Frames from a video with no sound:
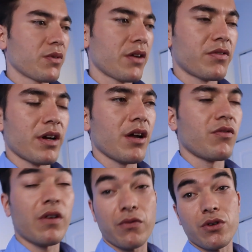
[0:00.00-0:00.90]
Whenever
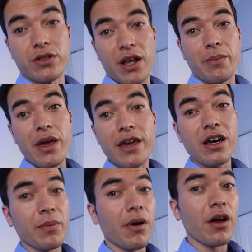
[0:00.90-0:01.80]
of course I make
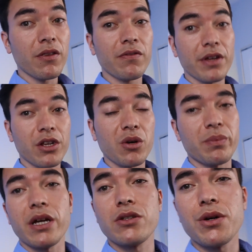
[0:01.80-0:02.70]
up on the video,
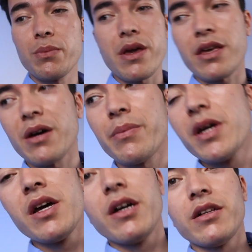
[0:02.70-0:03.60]
but I don't make up
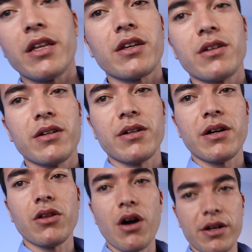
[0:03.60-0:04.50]
like
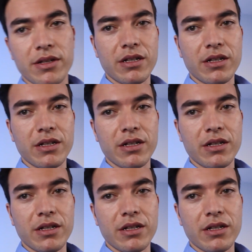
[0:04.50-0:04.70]
a lot.